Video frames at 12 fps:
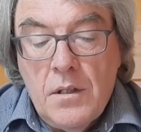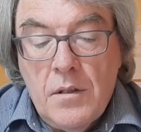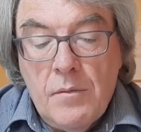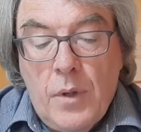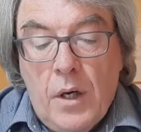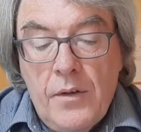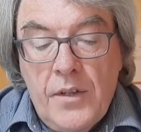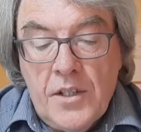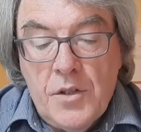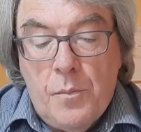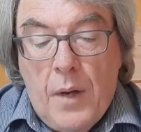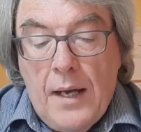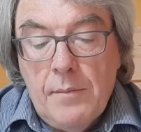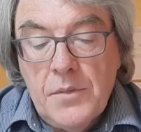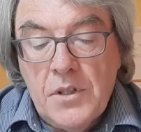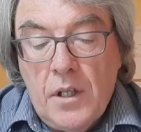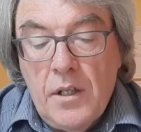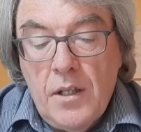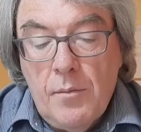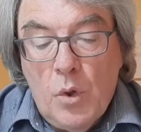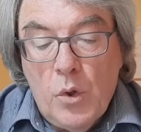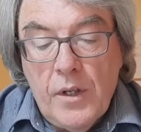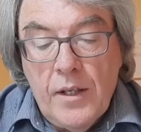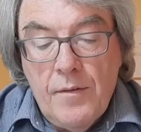But on this Palm Sunday
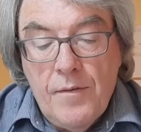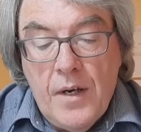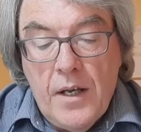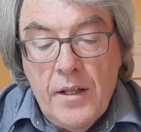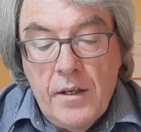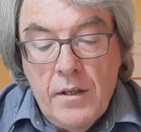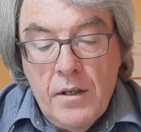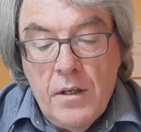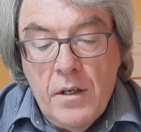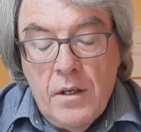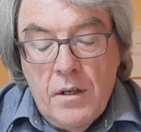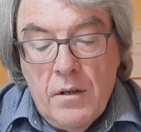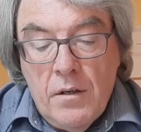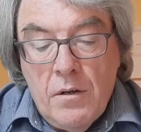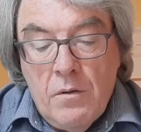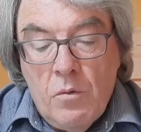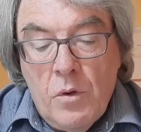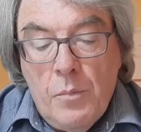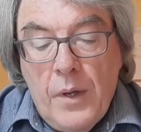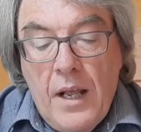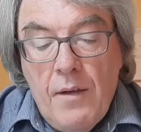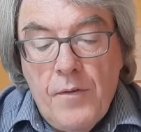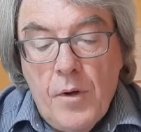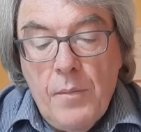morning, Father, we pray
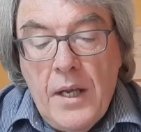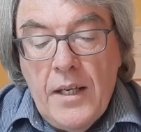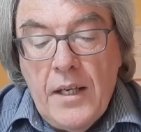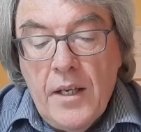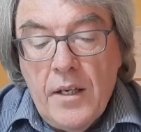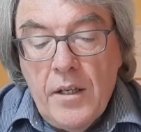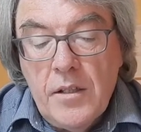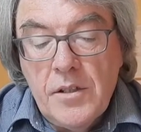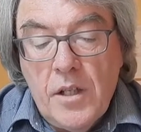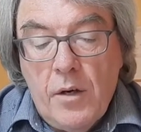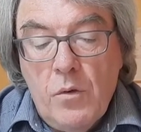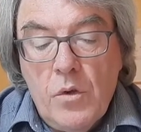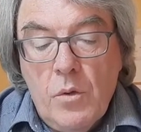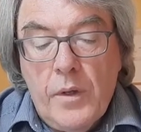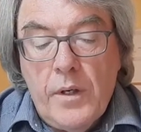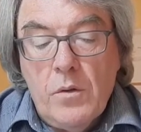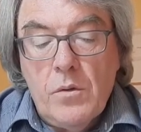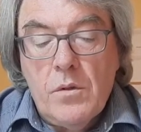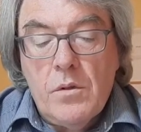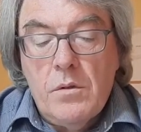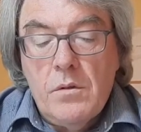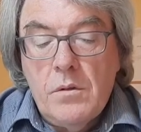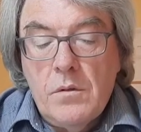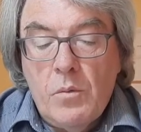for many areas around the world
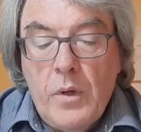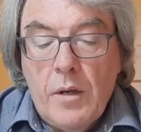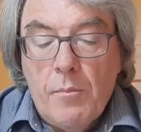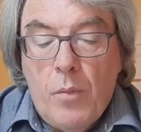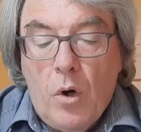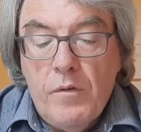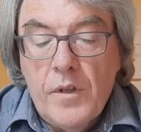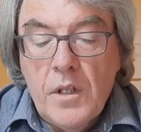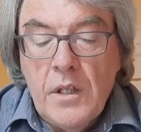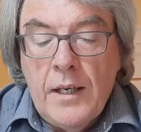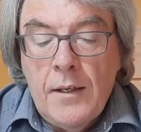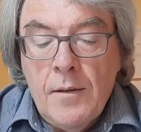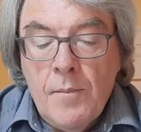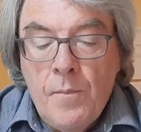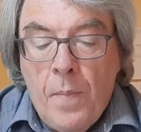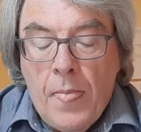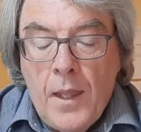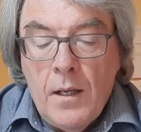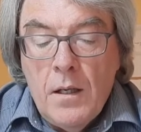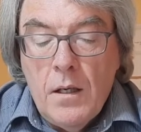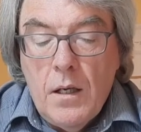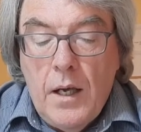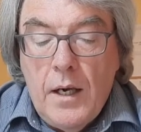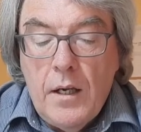where poverty,
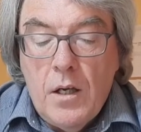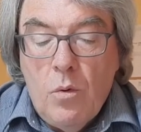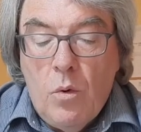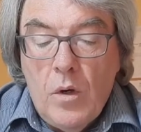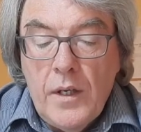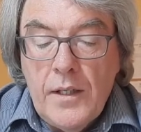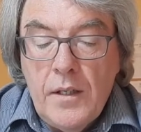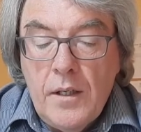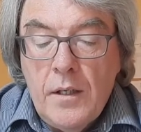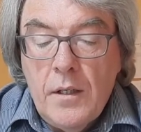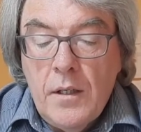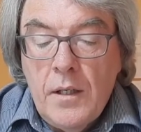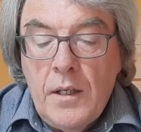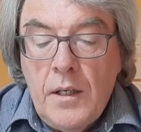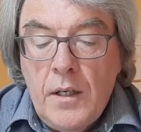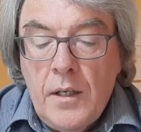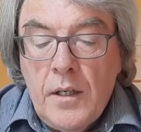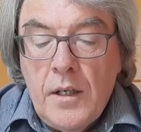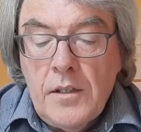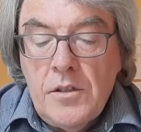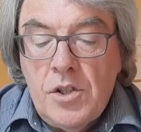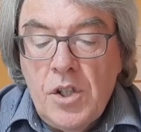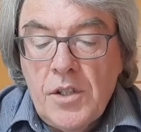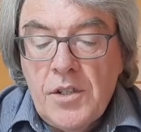inequality,
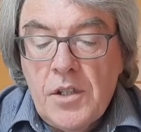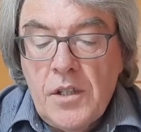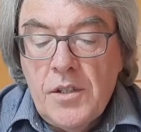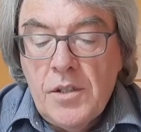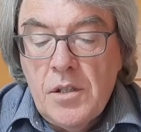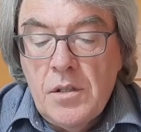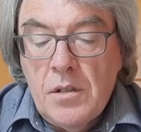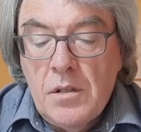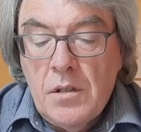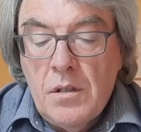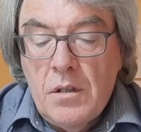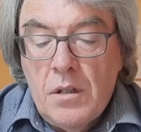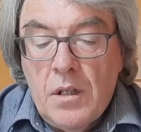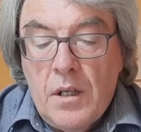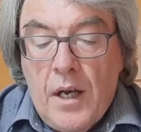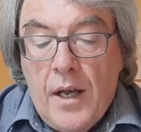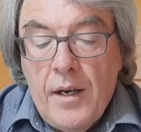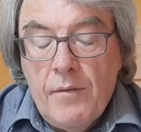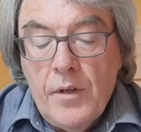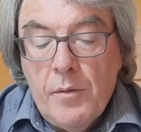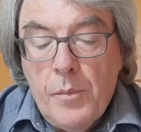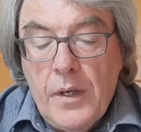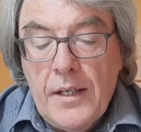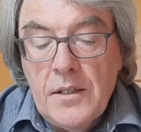injustice are ever
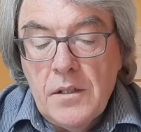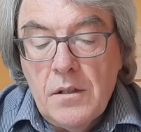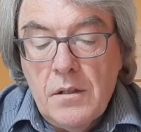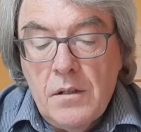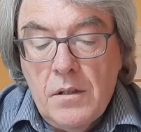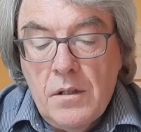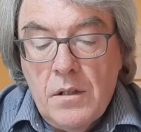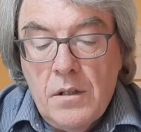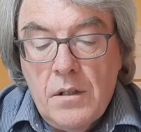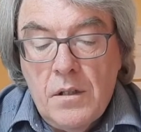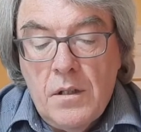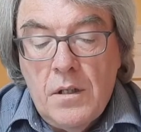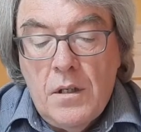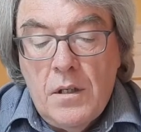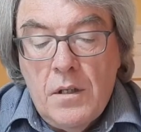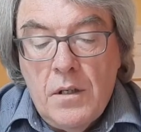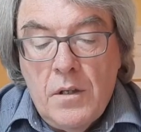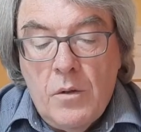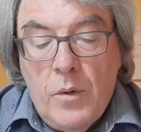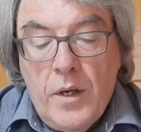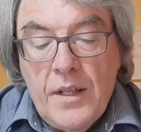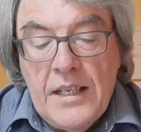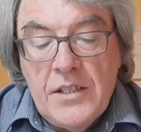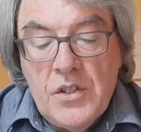present, where
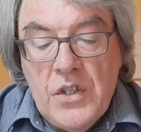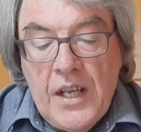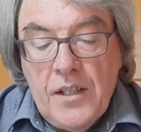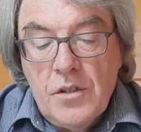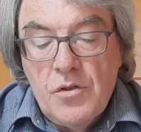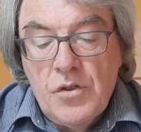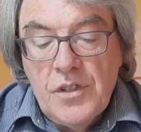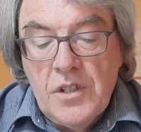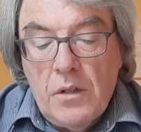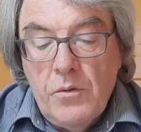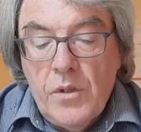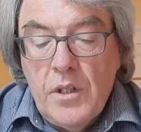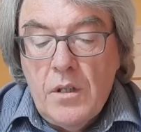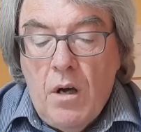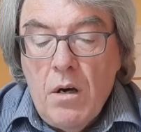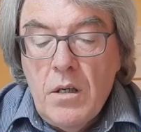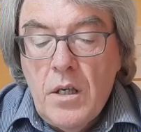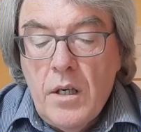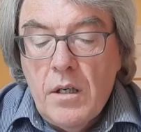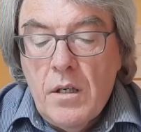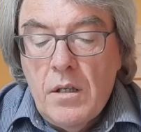these things result in hunger,